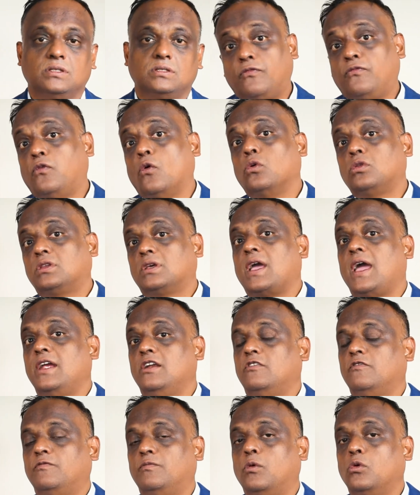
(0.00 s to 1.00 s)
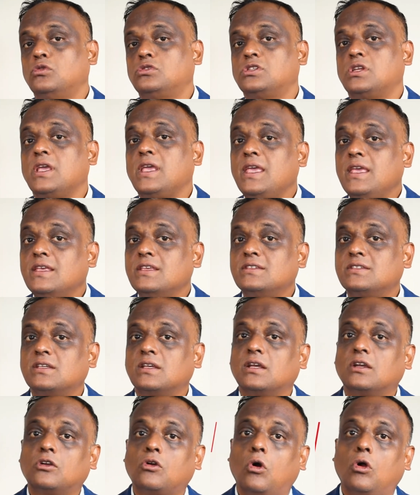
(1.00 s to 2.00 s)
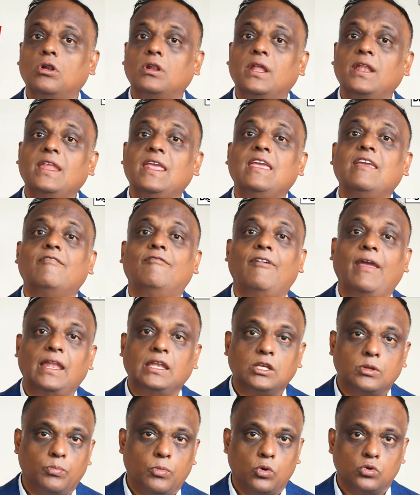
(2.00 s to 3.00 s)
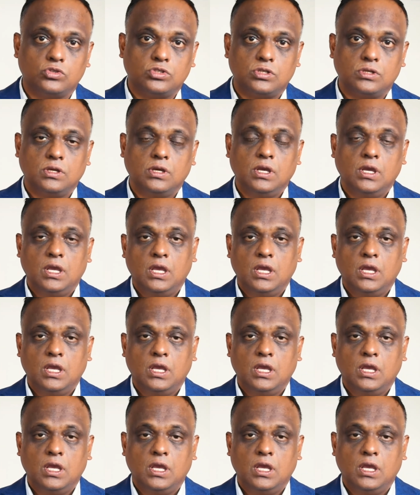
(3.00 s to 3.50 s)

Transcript: The fourth kind of post is called an event post.